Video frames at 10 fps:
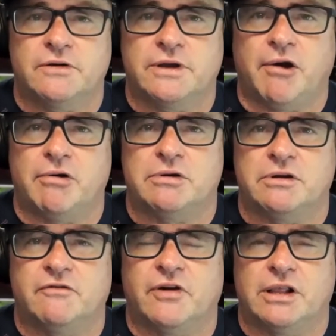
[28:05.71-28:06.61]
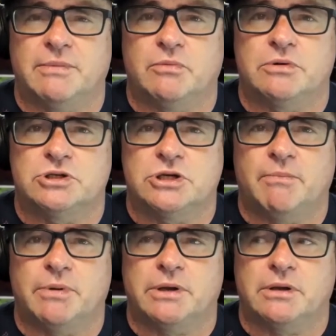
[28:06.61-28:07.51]
character development with
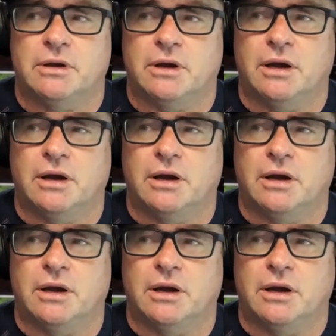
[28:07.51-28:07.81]
Chaplin.